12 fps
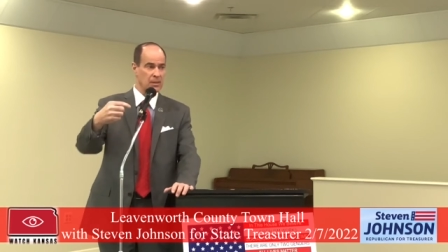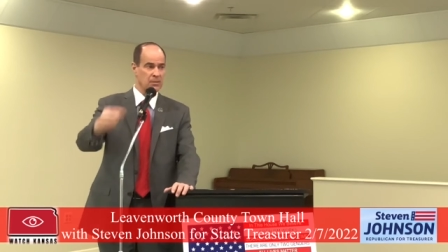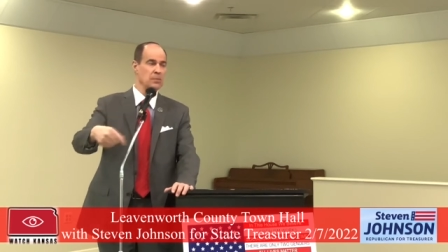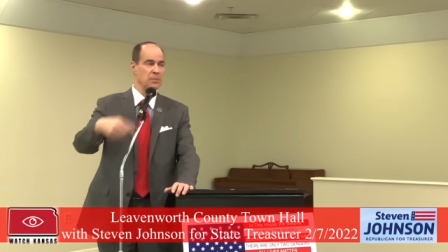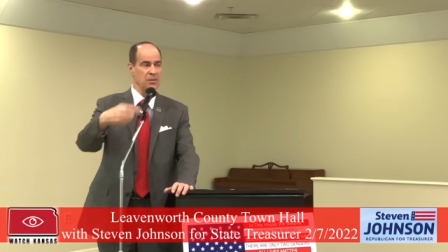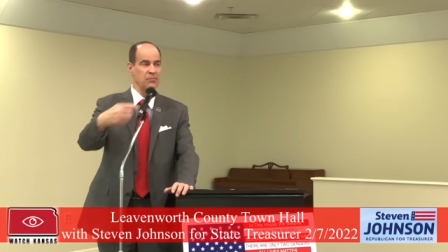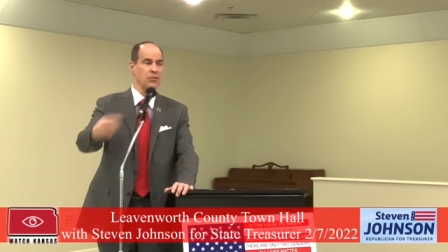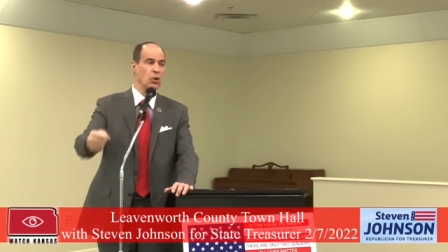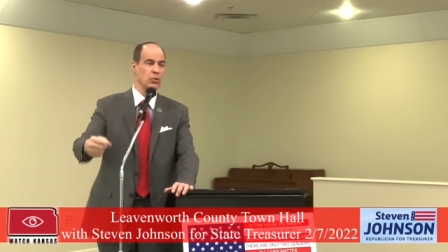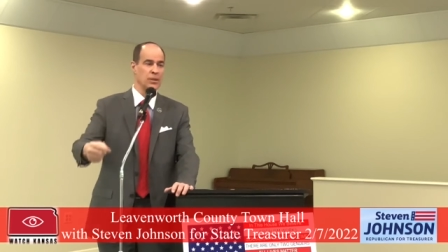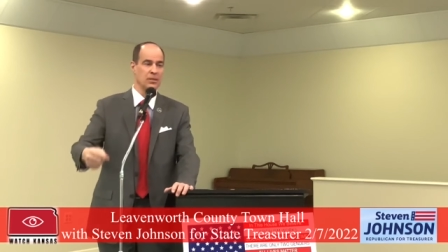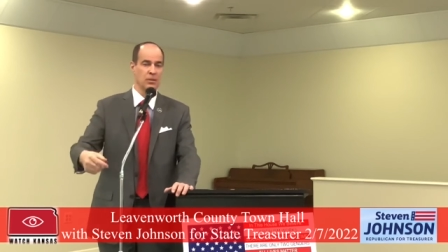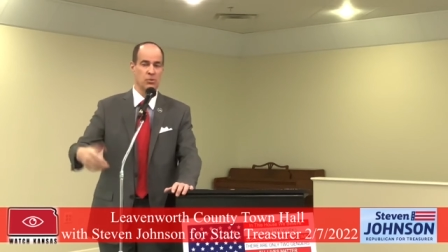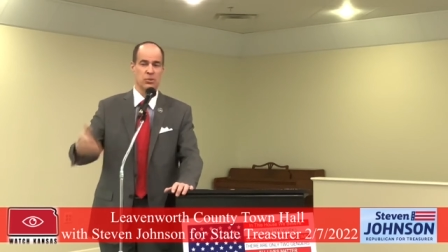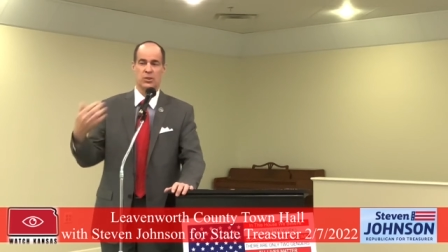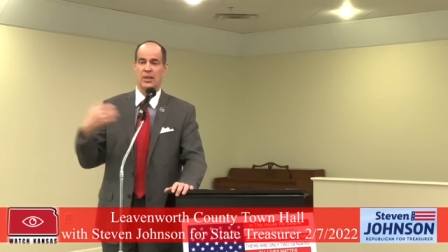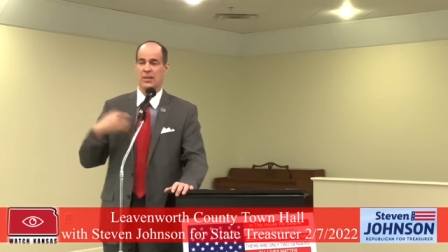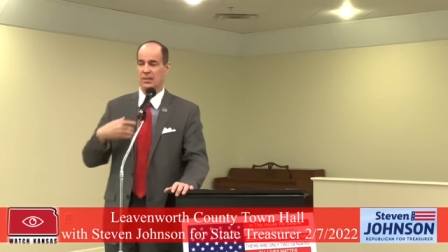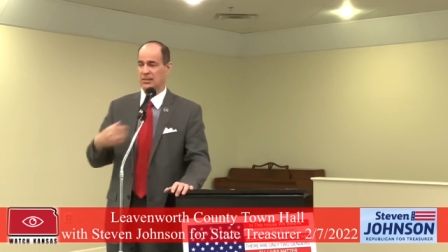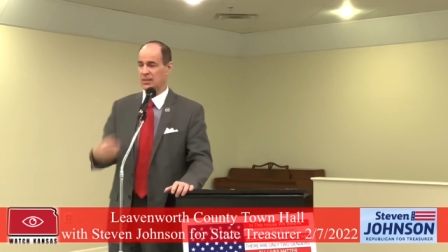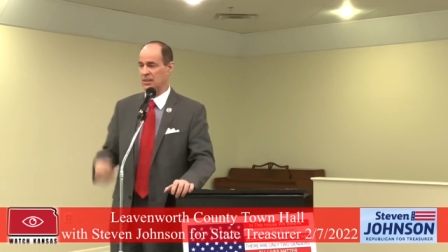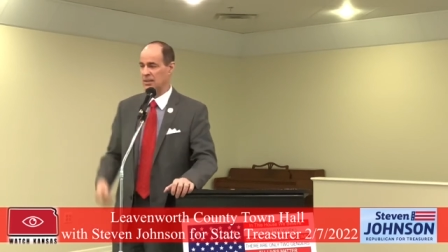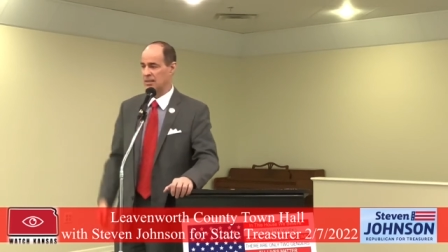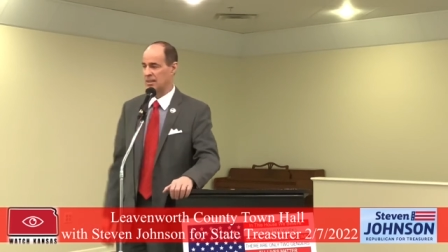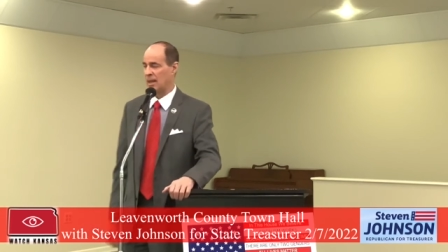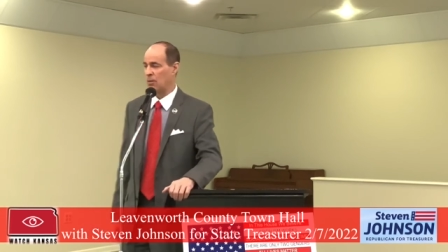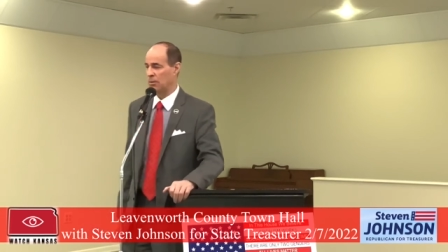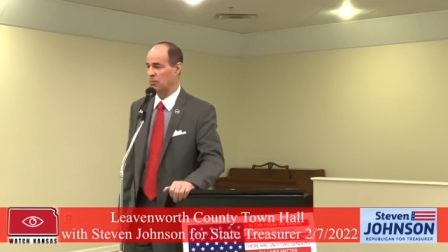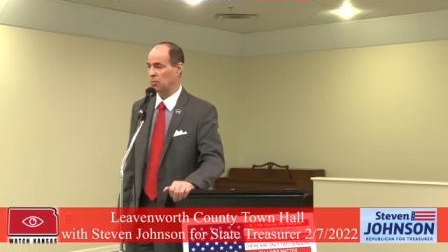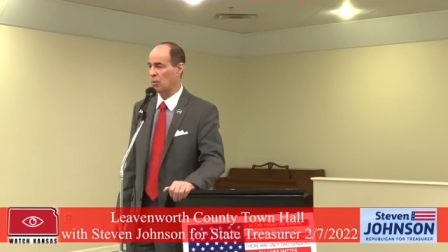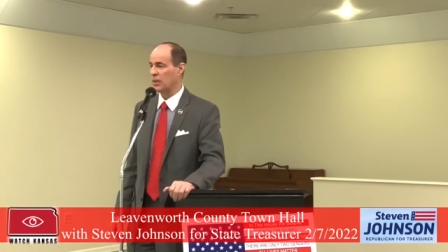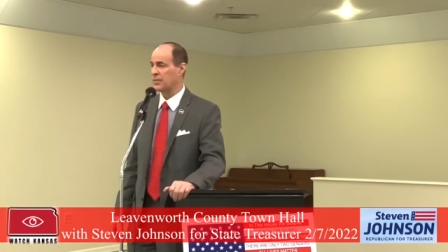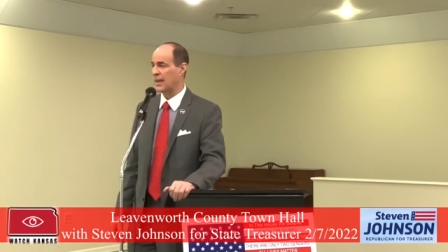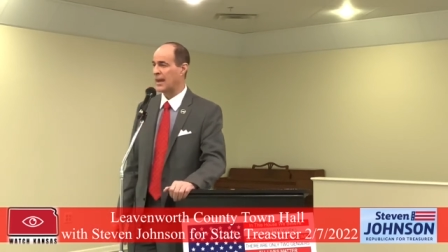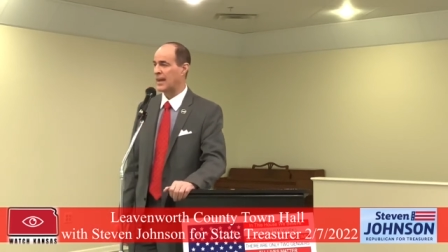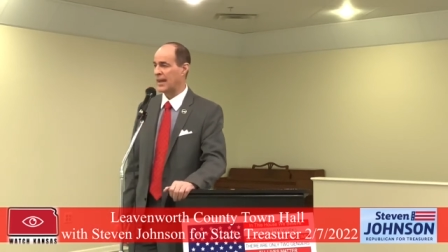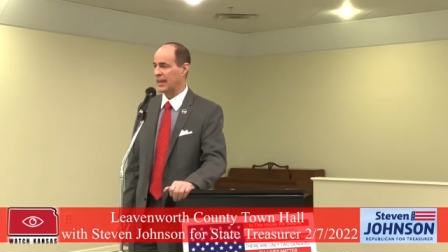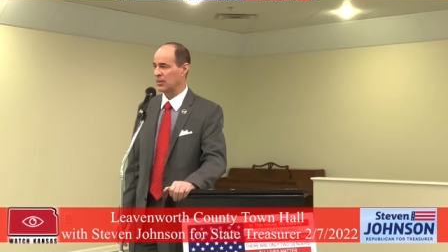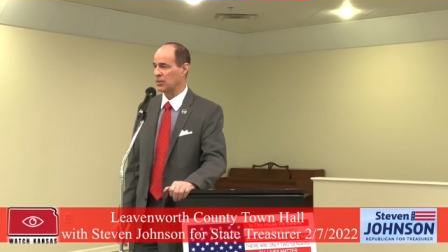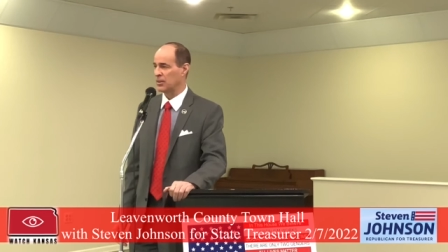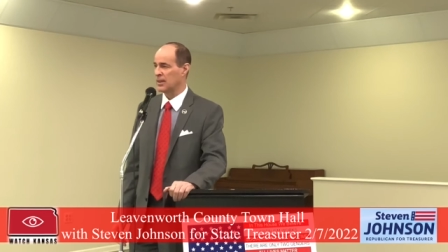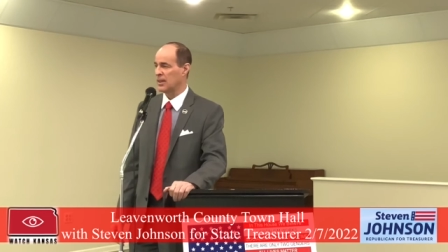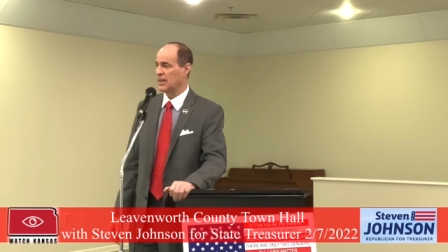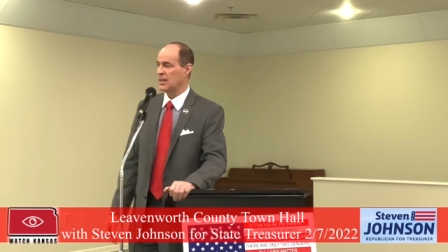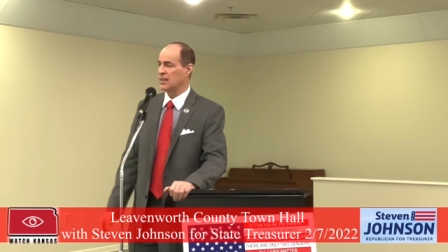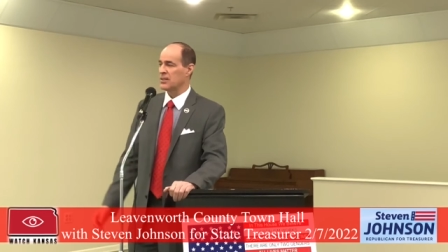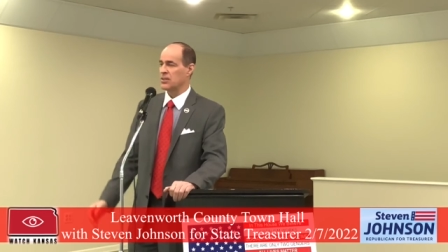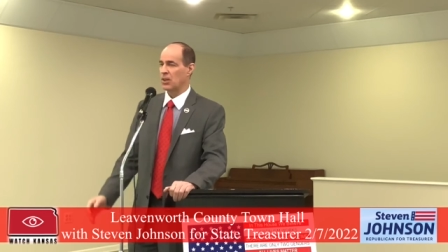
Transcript: to be voting those shares against how we would want that handled.